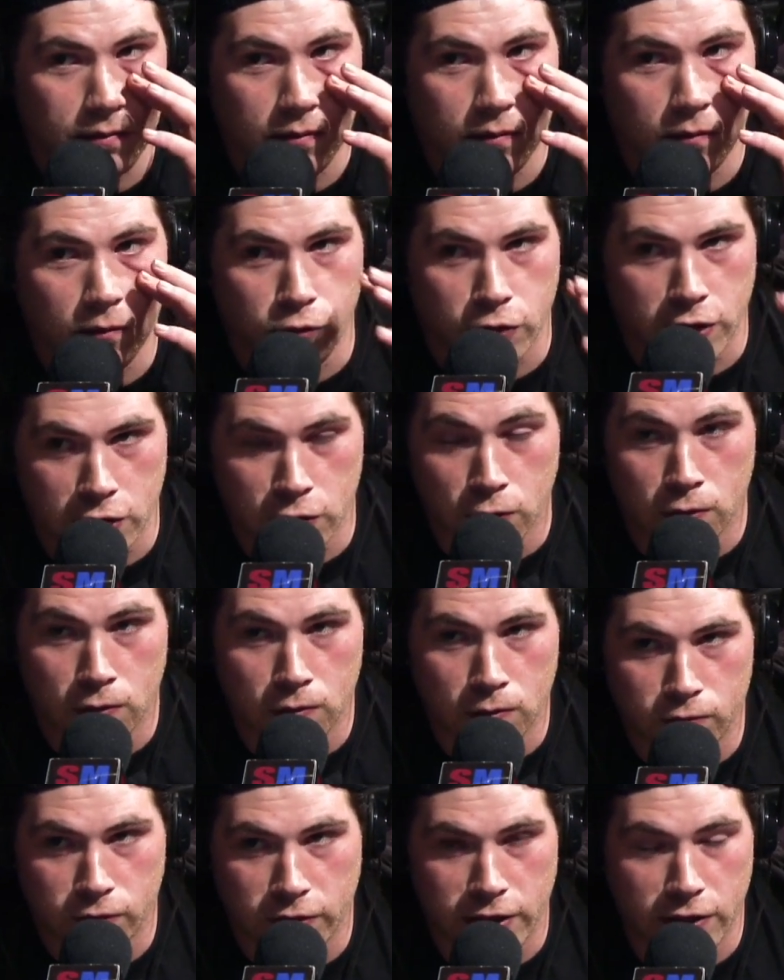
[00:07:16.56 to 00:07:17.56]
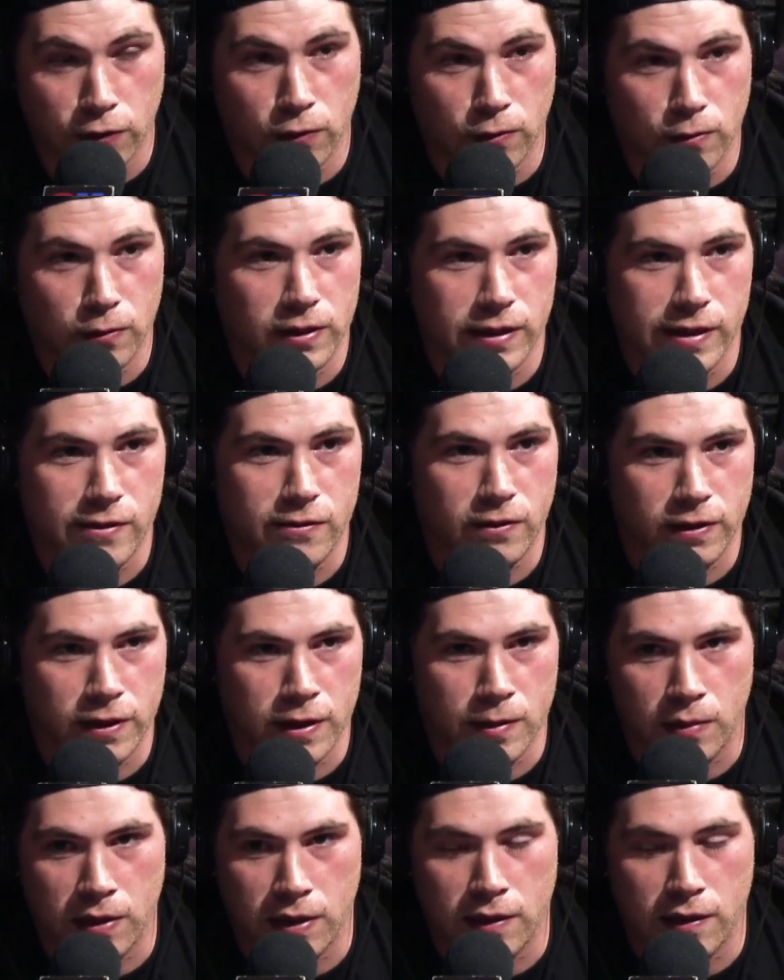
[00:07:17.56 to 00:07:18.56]
Regal Regal will literally
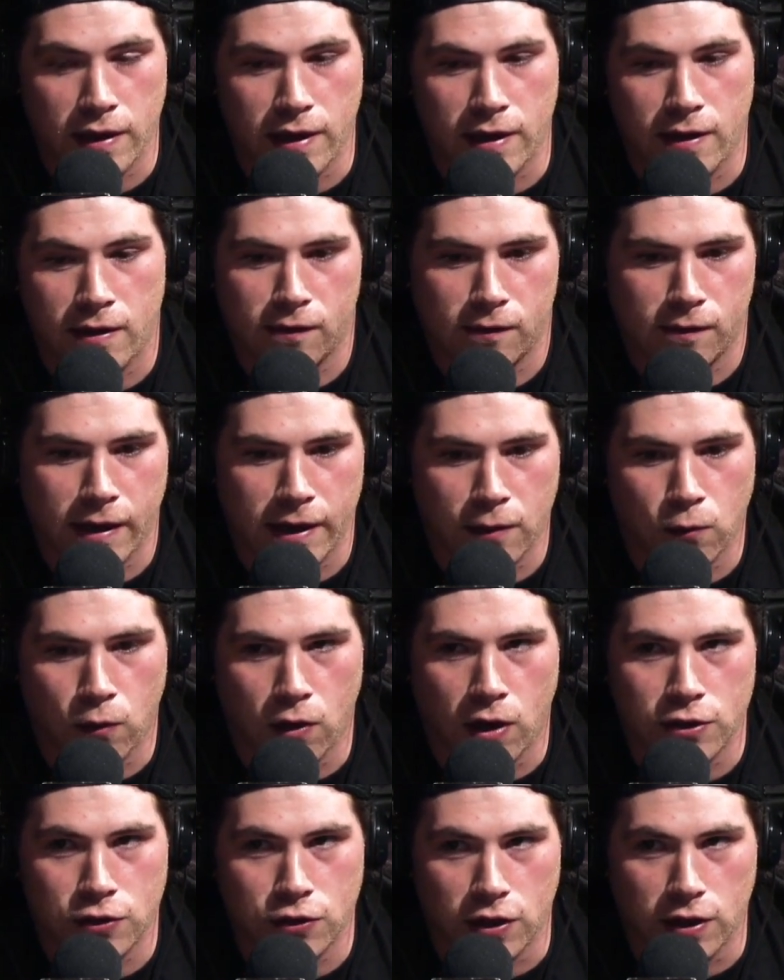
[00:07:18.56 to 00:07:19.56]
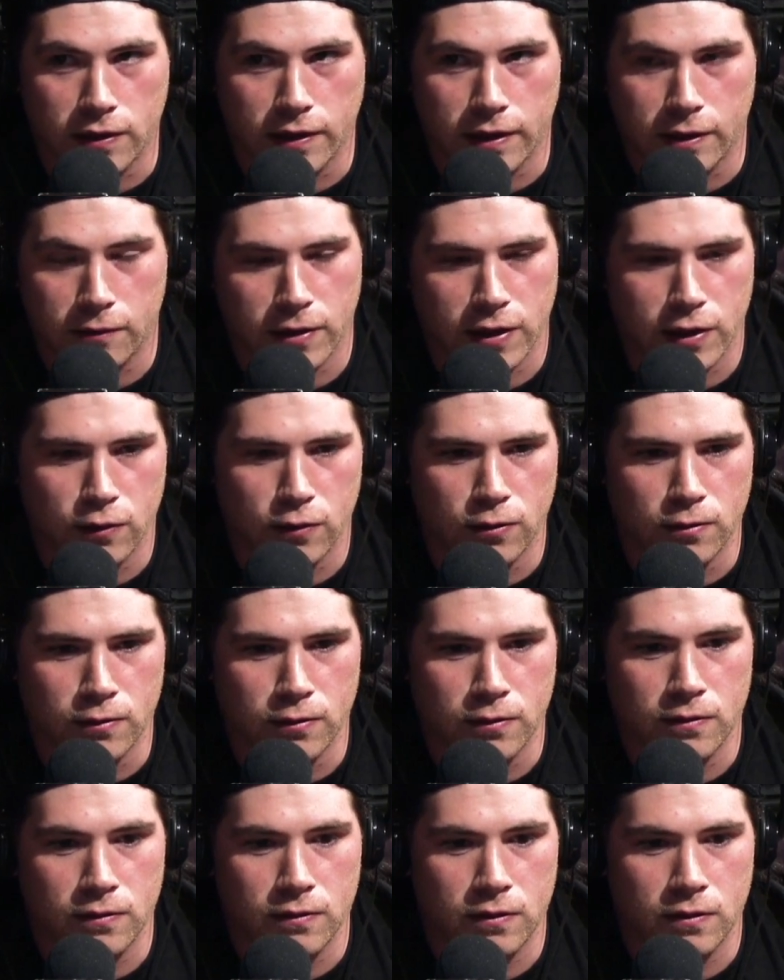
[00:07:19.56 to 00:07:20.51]
be there like watching like Regal.